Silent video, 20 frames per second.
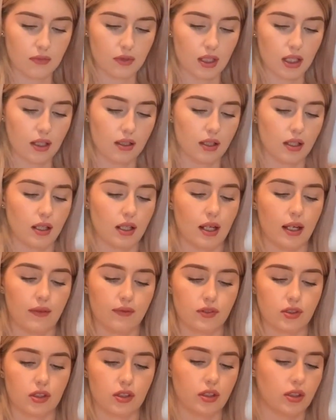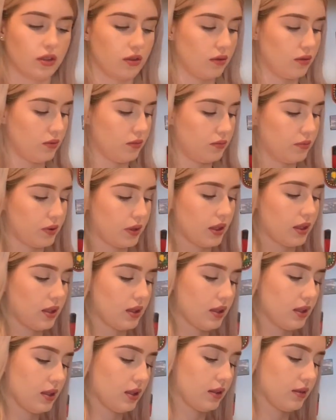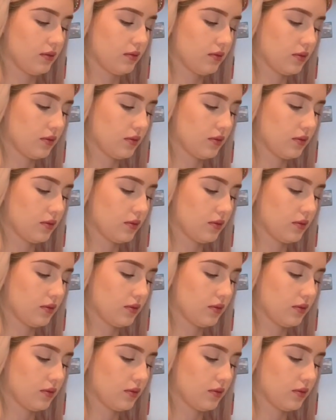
and then after you put the